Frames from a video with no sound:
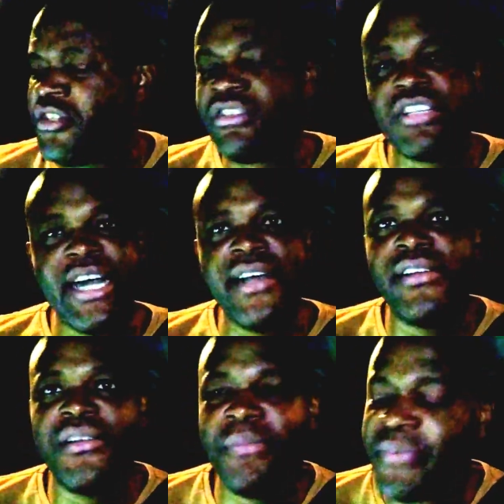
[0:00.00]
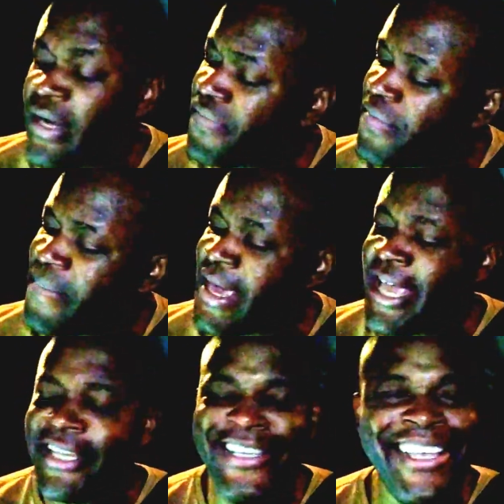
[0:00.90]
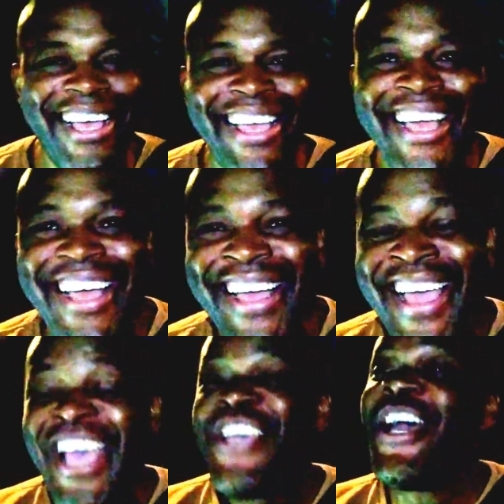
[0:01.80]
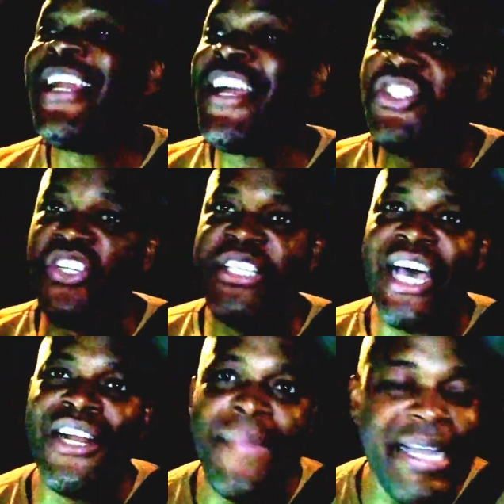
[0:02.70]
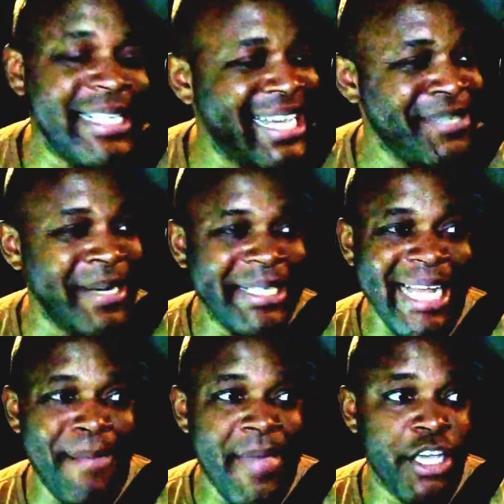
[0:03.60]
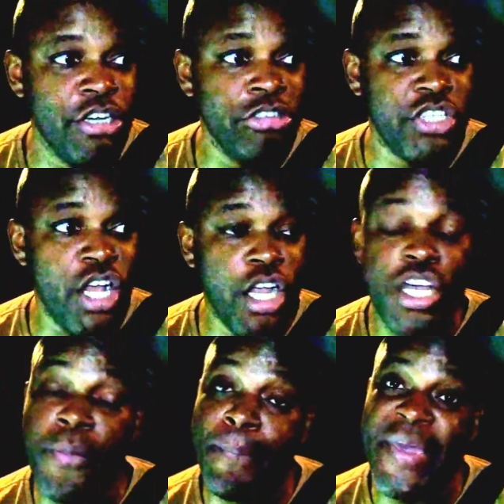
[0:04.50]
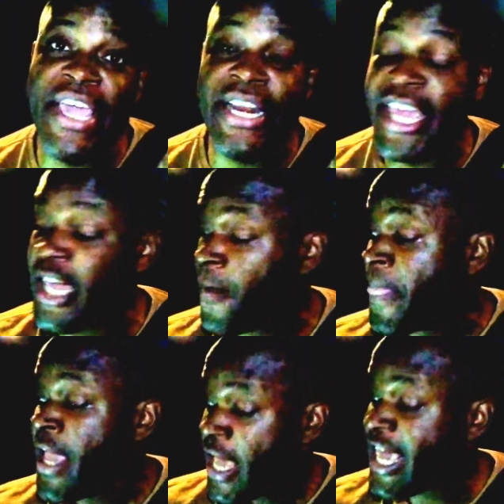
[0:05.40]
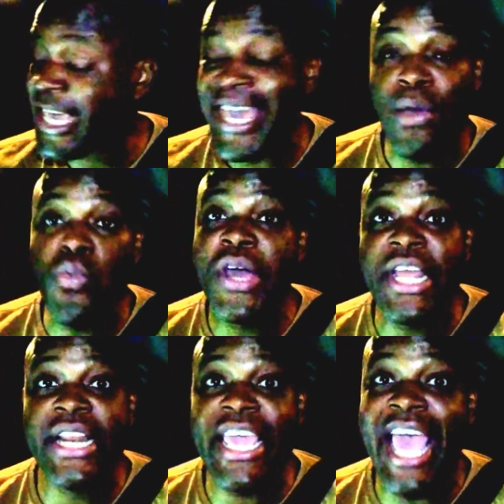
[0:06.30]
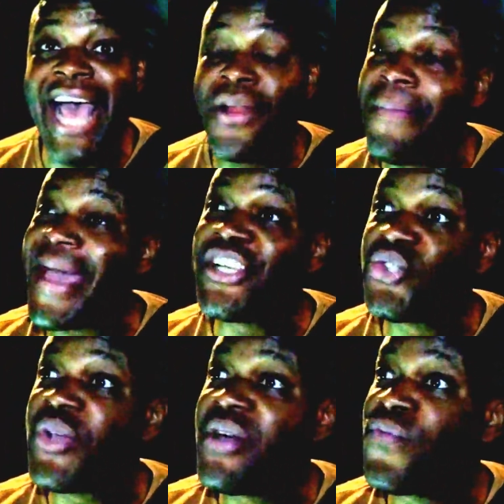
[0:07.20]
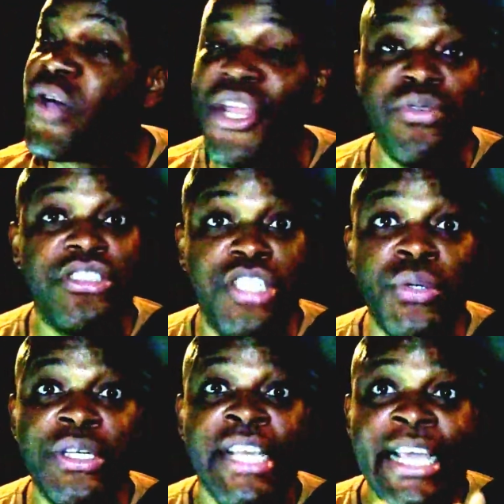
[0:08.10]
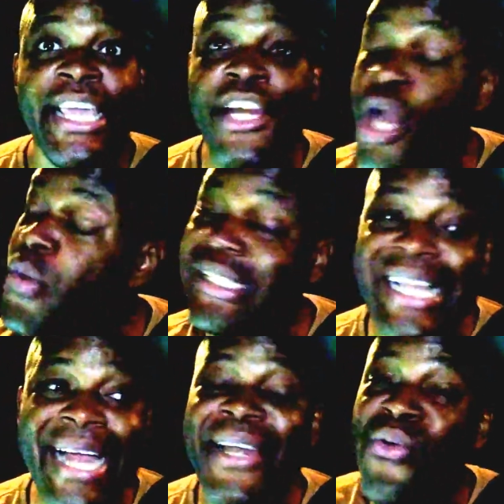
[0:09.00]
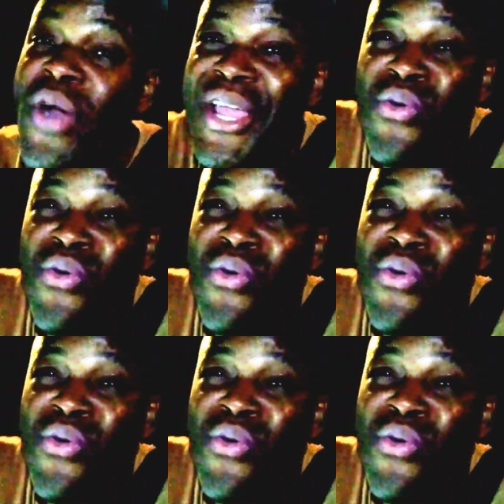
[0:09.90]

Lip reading: just caught on a brother, man. Yo, ladies and gentlemen, that's my time, man. Good song, good beat. He came with it. He had the mastery of what he was doing. He knew exactly what he